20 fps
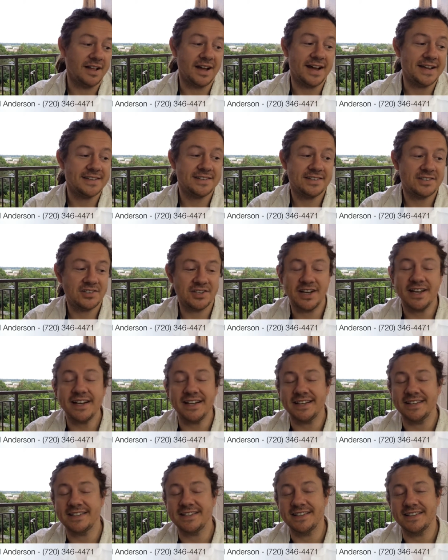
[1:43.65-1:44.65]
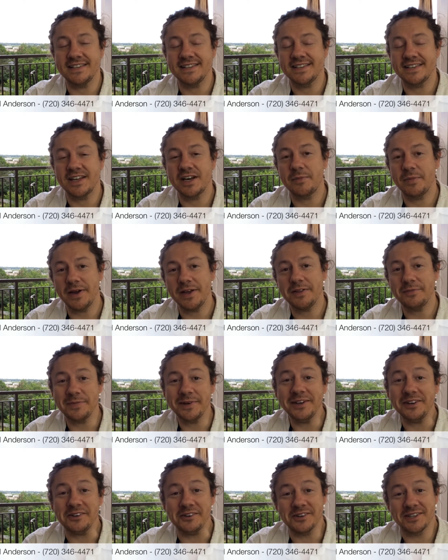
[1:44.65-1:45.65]
Isagenix is going to pay the
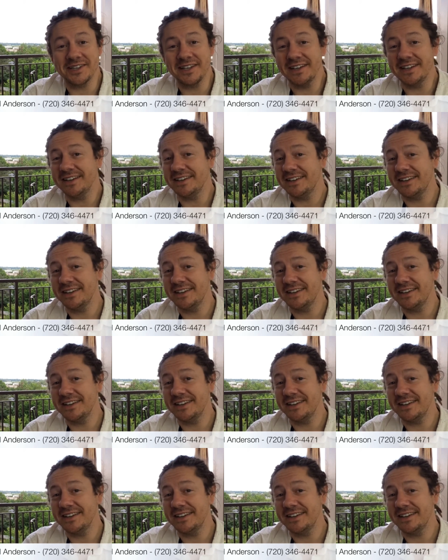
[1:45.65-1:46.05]
bills.